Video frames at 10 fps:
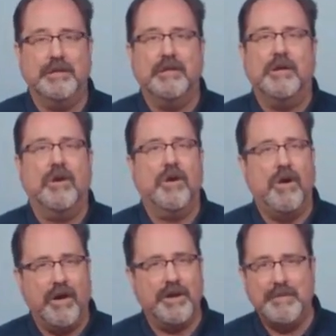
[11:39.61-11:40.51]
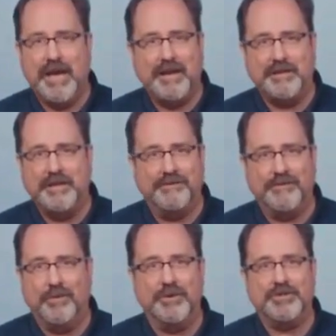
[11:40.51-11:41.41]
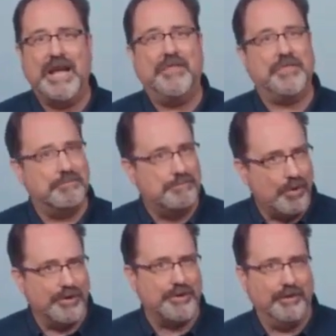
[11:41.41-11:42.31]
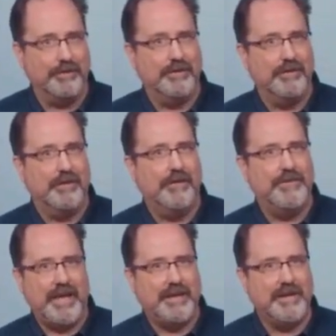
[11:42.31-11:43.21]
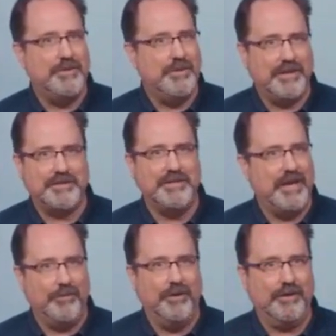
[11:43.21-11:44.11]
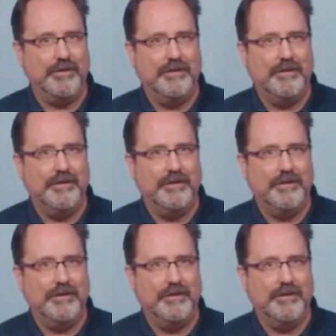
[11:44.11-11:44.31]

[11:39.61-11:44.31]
are automatically enforced at the border of the AWS network,